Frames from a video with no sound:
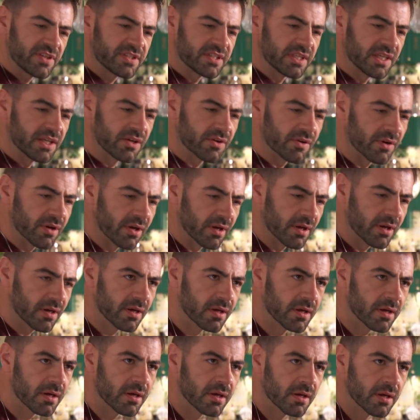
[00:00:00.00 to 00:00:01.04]
secret,
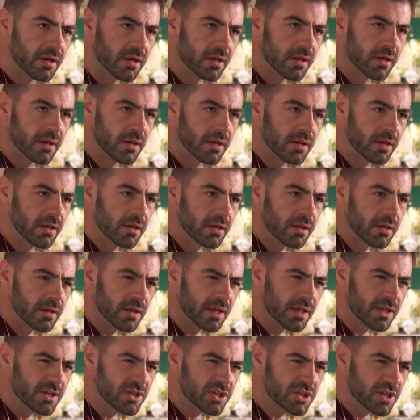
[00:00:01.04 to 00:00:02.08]

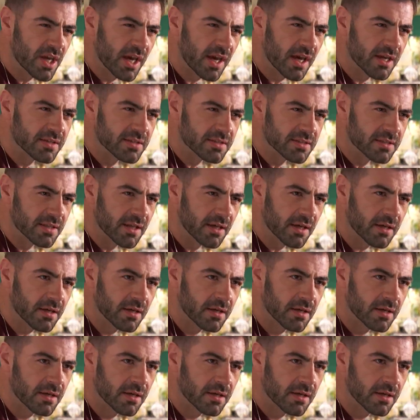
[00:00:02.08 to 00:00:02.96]
it is shared, isn't it?